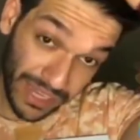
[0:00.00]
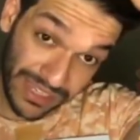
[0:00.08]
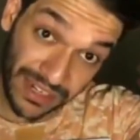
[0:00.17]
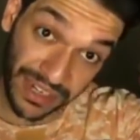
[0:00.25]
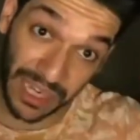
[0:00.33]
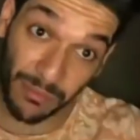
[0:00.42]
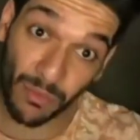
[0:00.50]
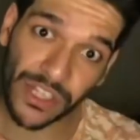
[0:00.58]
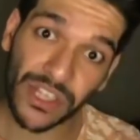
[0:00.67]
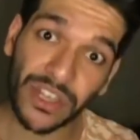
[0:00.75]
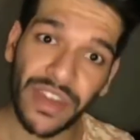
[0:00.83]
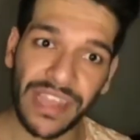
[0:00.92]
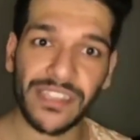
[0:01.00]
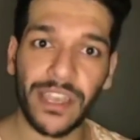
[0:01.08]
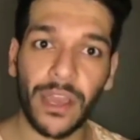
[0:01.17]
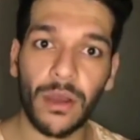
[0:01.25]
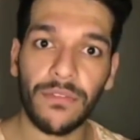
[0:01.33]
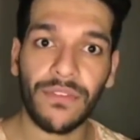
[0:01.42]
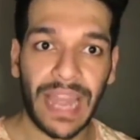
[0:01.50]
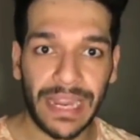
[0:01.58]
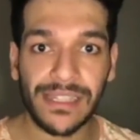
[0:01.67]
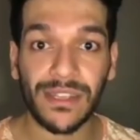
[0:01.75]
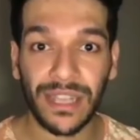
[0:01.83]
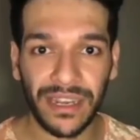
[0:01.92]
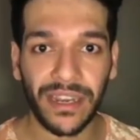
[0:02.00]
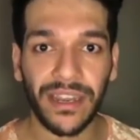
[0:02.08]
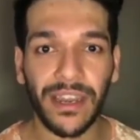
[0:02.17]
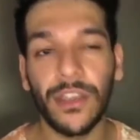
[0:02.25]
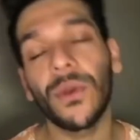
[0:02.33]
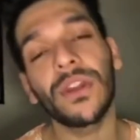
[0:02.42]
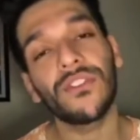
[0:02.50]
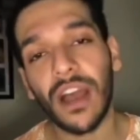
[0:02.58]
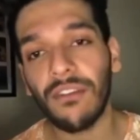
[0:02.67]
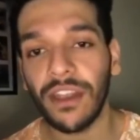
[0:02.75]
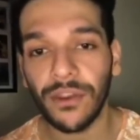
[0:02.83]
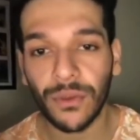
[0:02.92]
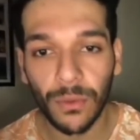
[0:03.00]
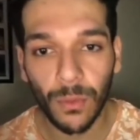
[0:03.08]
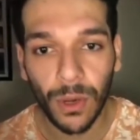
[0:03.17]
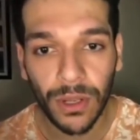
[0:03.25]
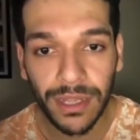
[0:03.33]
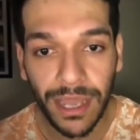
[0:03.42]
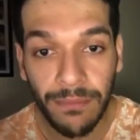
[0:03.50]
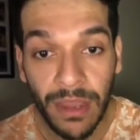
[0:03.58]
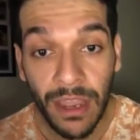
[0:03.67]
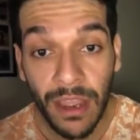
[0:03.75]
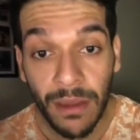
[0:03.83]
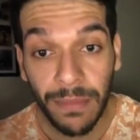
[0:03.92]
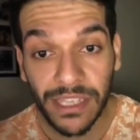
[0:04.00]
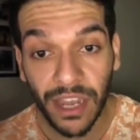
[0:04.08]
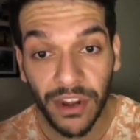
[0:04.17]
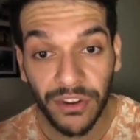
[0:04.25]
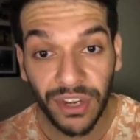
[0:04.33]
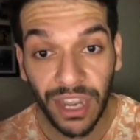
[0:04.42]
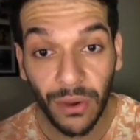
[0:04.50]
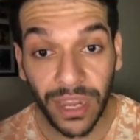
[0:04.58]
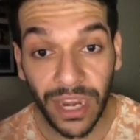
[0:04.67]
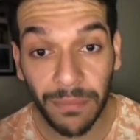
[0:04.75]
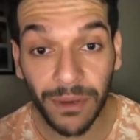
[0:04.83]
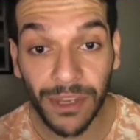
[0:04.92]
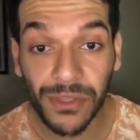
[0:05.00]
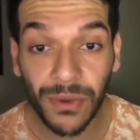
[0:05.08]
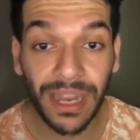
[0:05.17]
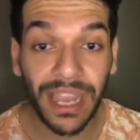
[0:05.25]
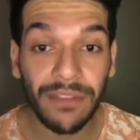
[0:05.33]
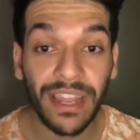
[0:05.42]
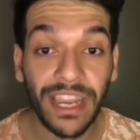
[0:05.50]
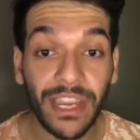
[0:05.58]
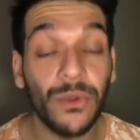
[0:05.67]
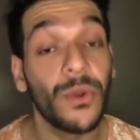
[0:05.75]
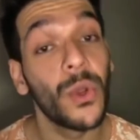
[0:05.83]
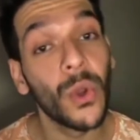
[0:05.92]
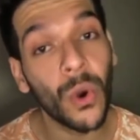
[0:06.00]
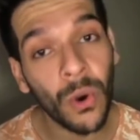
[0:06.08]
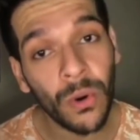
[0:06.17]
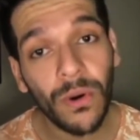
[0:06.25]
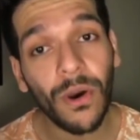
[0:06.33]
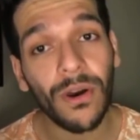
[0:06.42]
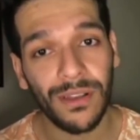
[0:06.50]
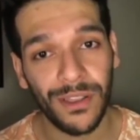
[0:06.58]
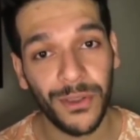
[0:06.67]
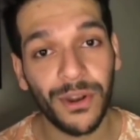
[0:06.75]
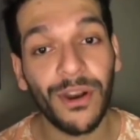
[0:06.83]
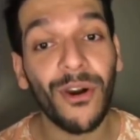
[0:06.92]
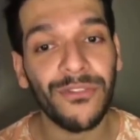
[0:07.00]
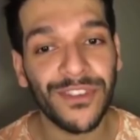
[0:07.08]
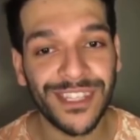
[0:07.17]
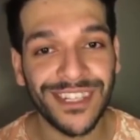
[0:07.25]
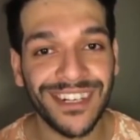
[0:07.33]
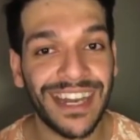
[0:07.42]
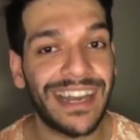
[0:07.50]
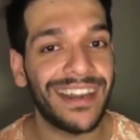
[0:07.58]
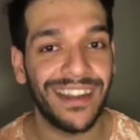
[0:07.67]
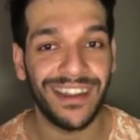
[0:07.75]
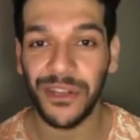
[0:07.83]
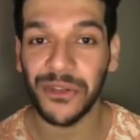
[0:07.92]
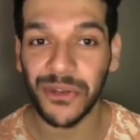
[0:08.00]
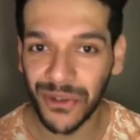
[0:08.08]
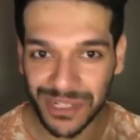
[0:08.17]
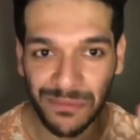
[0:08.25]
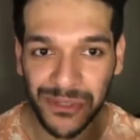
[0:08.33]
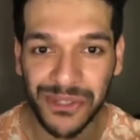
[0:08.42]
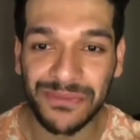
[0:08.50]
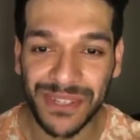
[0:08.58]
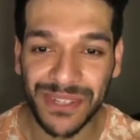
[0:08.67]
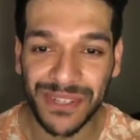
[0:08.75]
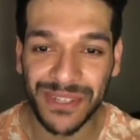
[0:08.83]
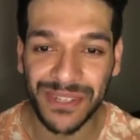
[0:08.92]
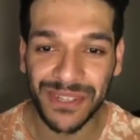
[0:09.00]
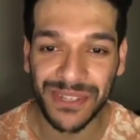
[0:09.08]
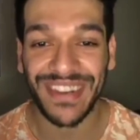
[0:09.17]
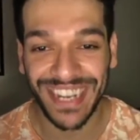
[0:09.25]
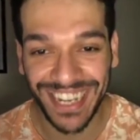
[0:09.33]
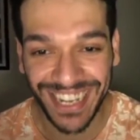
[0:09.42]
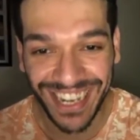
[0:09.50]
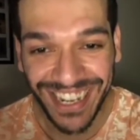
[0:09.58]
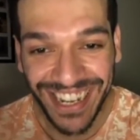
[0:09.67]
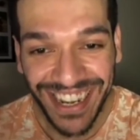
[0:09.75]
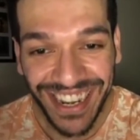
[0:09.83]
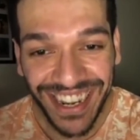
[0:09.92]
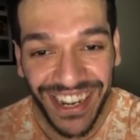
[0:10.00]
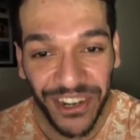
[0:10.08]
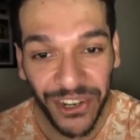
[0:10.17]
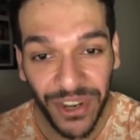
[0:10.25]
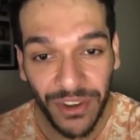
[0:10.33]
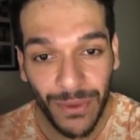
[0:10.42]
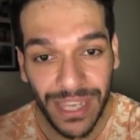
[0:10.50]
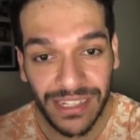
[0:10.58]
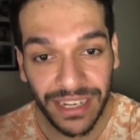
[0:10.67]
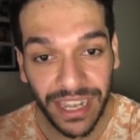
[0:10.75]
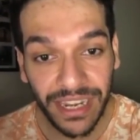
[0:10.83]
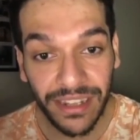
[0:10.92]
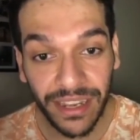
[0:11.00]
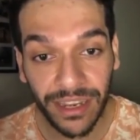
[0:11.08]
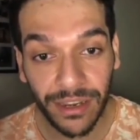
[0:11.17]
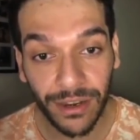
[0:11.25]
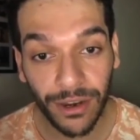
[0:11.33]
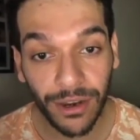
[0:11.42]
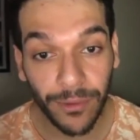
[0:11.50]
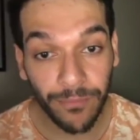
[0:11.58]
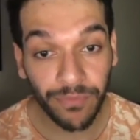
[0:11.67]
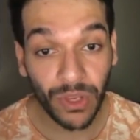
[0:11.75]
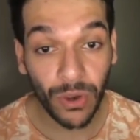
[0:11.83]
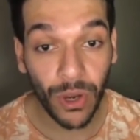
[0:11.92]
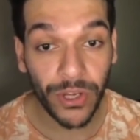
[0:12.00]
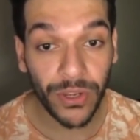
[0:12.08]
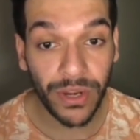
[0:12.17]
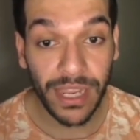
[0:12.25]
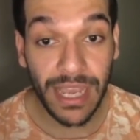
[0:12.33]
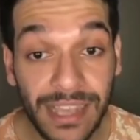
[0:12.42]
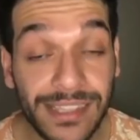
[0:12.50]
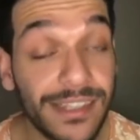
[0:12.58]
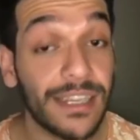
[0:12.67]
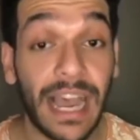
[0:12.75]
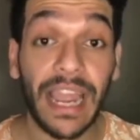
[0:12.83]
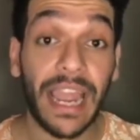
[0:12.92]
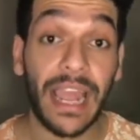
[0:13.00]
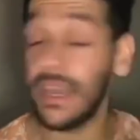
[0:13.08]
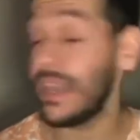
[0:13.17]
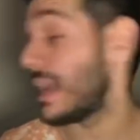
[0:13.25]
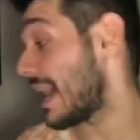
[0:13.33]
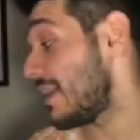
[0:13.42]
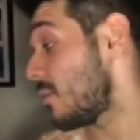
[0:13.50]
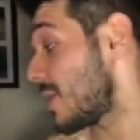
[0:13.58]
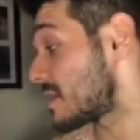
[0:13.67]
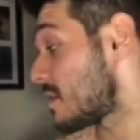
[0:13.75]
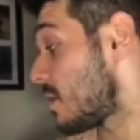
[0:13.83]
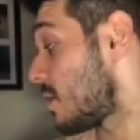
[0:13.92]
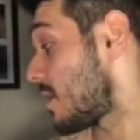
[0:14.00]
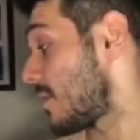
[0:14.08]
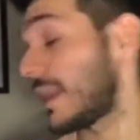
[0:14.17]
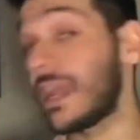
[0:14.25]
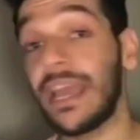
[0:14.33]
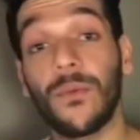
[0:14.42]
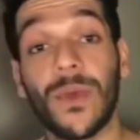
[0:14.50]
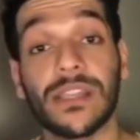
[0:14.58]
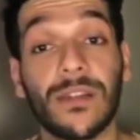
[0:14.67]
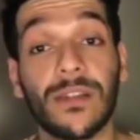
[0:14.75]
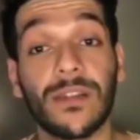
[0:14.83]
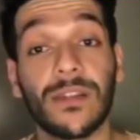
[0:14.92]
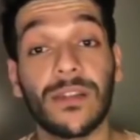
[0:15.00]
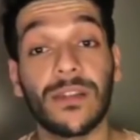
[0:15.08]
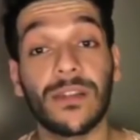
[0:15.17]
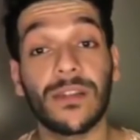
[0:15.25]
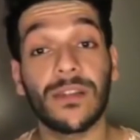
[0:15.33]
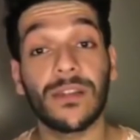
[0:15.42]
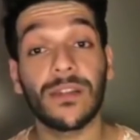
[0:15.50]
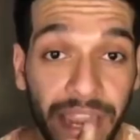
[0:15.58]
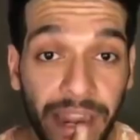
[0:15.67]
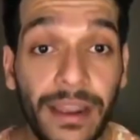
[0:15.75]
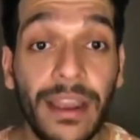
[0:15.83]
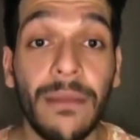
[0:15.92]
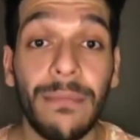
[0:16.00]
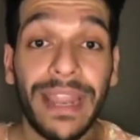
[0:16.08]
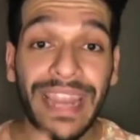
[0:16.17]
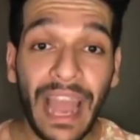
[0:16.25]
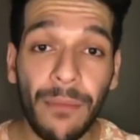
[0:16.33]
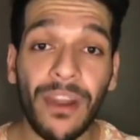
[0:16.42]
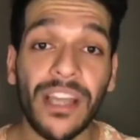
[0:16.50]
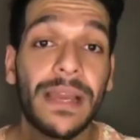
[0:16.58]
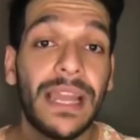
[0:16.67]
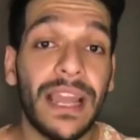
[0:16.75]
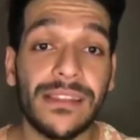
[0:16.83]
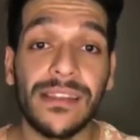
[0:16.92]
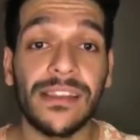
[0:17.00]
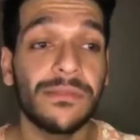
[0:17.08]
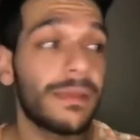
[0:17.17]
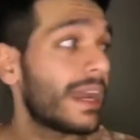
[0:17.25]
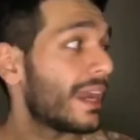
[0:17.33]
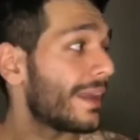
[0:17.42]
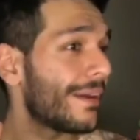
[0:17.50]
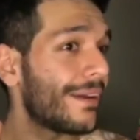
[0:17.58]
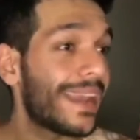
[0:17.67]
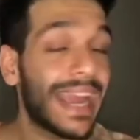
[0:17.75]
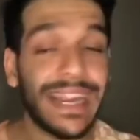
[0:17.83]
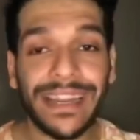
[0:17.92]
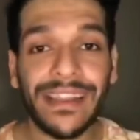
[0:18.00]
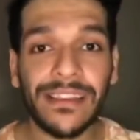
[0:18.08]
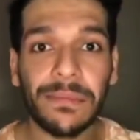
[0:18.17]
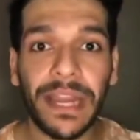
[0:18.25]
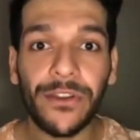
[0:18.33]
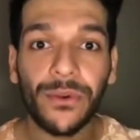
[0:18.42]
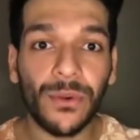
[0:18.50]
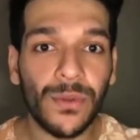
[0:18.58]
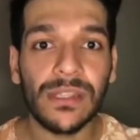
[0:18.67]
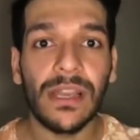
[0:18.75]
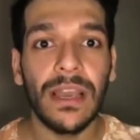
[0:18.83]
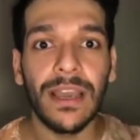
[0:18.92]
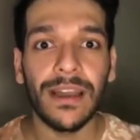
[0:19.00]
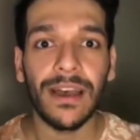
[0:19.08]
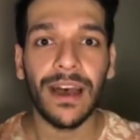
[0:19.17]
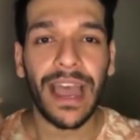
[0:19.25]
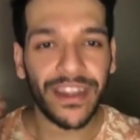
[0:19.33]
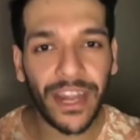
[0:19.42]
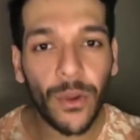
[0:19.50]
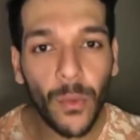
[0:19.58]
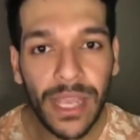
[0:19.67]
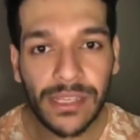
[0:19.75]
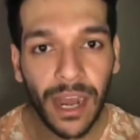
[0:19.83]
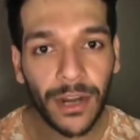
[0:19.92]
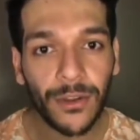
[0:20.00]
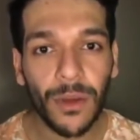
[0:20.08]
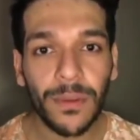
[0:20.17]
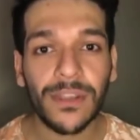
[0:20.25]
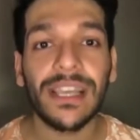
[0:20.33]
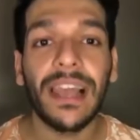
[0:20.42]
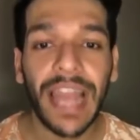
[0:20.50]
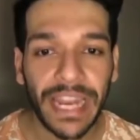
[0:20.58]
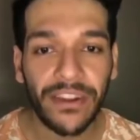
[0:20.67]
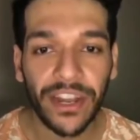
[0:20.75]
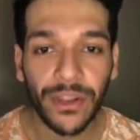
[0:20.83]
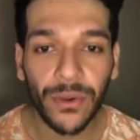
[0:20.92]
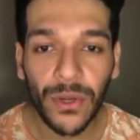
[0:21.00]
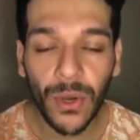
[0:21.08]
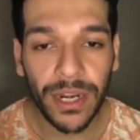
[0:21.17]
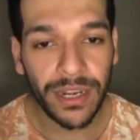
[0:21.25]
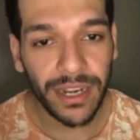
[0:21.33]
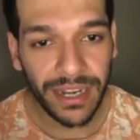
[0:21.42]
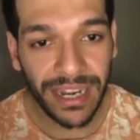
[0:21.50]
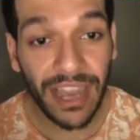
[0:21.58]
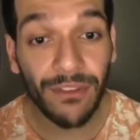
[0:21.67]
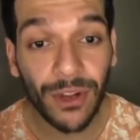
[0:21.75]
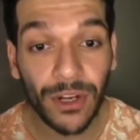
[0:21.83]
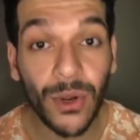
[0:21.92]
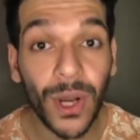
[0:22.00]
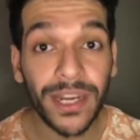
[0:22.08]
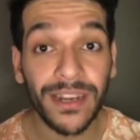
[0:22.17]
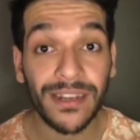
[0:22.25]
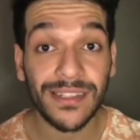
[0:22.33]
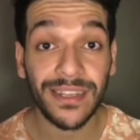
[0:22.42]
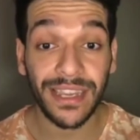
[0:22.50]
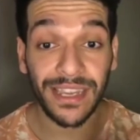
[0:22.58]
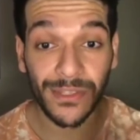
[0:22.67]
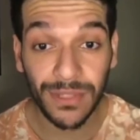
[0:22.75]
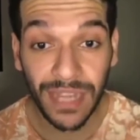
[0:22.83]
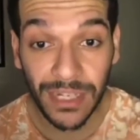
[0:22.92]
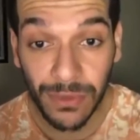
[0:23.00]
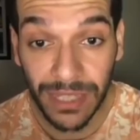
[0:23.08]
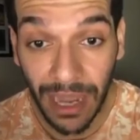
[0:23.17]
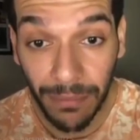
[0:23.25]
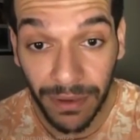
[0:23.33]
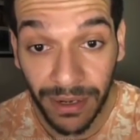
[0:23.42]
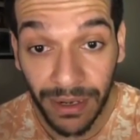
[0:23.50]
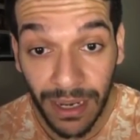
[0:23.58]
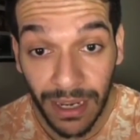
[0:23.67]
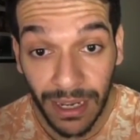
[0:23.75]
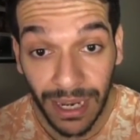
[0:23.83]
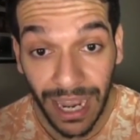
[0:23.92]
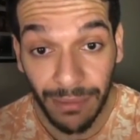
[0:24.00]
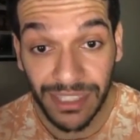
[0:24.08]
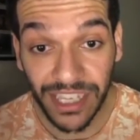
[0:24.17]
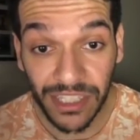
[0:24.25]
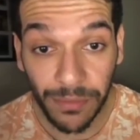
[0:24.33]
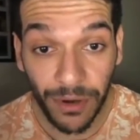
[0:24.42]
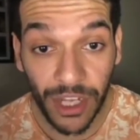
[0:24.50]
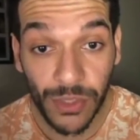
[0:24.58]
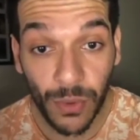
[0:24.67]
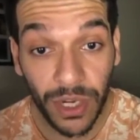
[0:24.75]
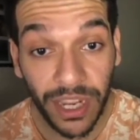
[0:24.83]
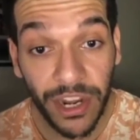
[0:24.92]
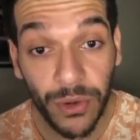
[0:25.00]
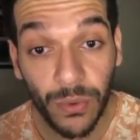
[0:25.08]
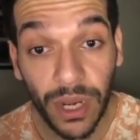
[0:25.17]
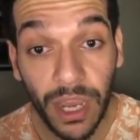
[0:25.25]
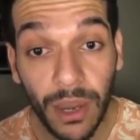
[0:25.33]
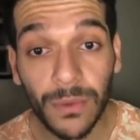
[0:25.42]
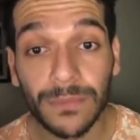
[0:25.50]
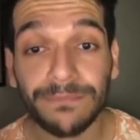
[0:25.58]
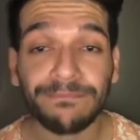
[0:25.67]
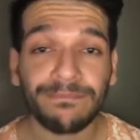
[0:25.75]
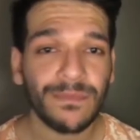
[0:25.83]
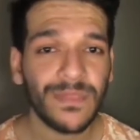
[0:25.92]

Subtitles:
there's a team which takes care of clients in India, you can travel and you can work on them. Best country. How can I pursue a life like you're an officer and you're not supposed to pursue like that, mine. Do you invest in anything on your assets? Hell yeah, I invest a lot, okay? I invest in my gear, my cameras, my lenses, my lightings, my drones. I didn't invest hardcore because I like creating good content, and I've learned content is the key, so that's what happened. I'm a CSC branch, what can I do now?